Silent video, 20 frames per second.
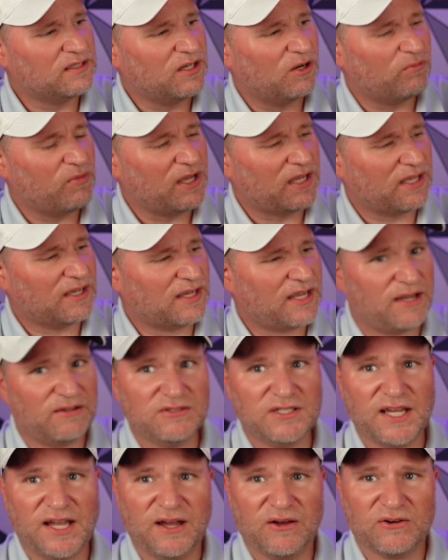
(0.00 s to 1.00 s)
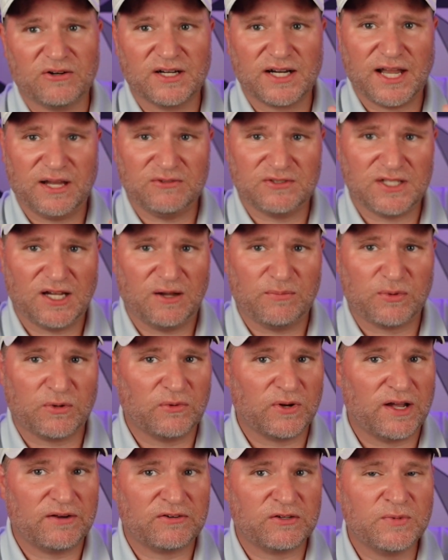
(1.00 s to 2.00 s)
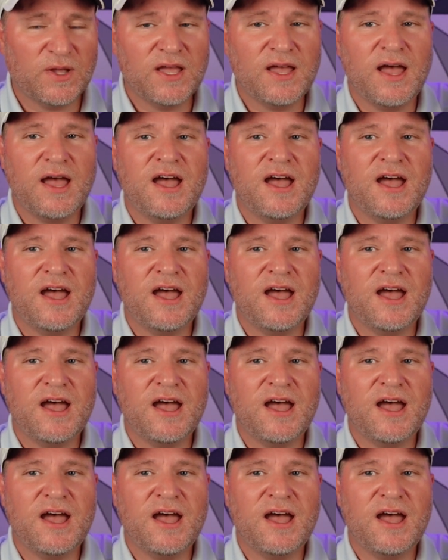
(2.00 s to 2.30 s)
you know, make it count down or count up or whatever.